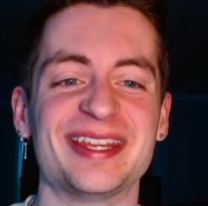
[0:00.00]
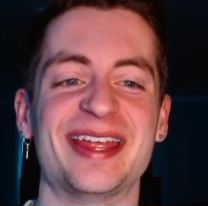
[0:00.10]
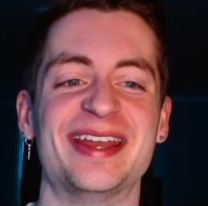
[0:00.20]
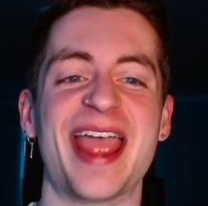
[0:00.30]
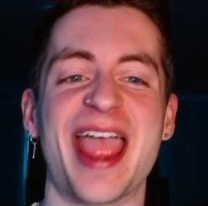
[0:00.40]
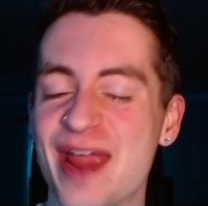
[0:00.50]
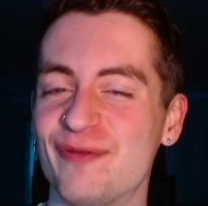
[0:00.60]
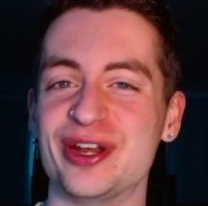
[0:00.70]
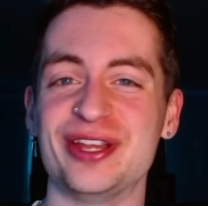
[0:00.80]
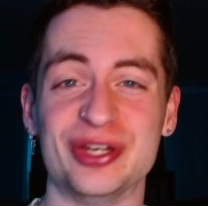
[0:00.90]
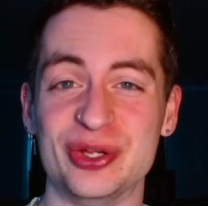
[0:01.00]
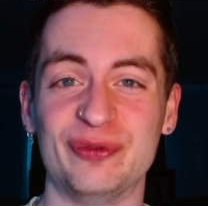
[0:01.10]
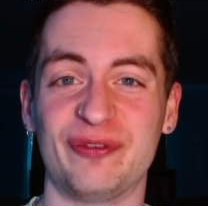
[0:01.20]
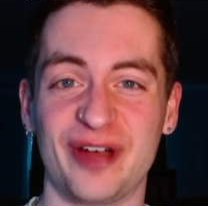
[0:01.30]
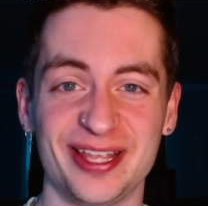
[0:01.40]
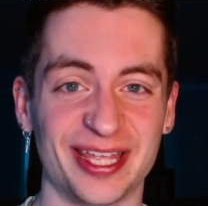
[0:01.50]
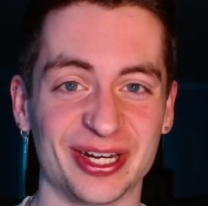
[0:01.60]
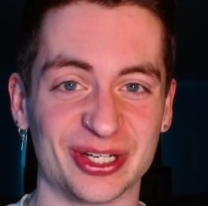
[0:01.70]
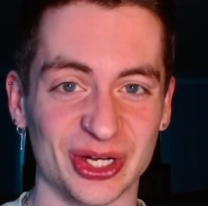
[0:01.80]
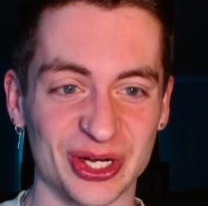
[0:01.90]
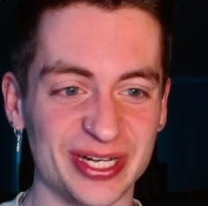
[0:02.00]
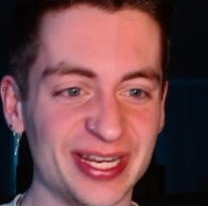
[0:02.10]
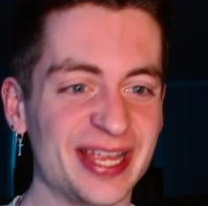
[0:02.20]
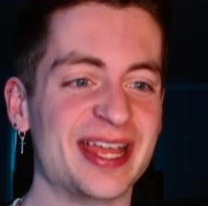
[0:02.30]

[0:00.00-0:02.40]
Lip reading: and every new fight that occurred,